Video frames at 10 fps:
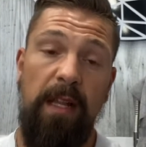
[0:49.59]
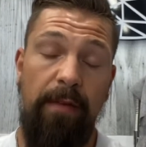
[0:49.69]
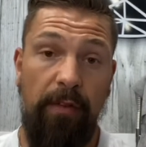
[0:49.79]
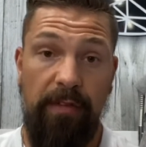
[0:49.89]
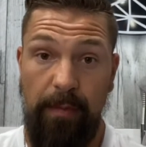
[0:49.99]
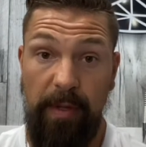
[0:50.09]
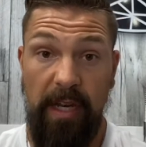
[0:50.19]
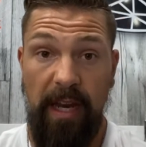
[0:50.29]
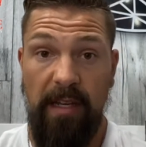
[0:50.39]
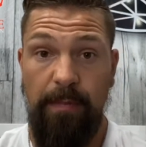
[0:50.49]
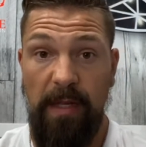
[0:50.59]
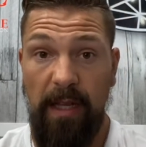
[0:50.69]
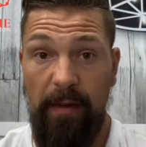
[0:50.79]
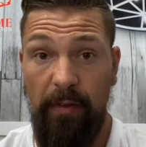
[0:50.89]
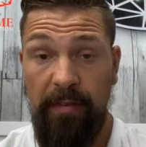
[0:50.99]
levels, depleted ATP
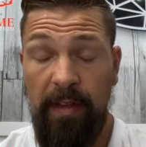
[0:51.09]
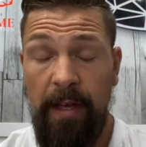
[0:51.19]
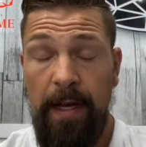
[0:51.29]
levels.